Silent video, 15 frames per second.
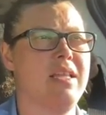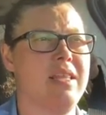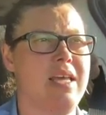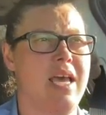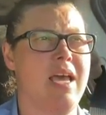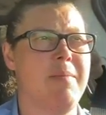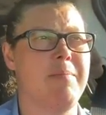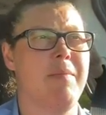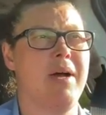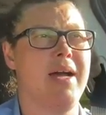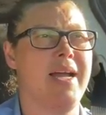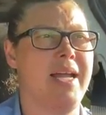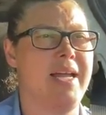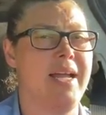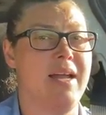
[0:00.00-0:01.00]
that
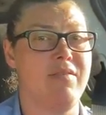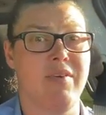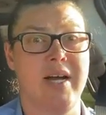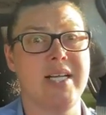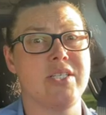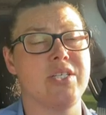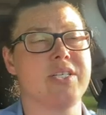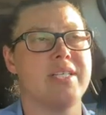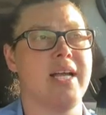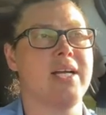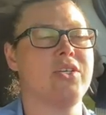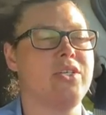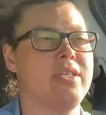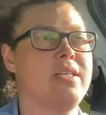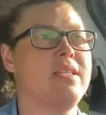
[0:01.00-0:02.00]
my advisor is
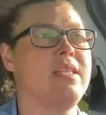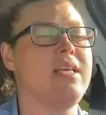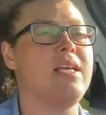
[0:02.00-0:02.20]
actually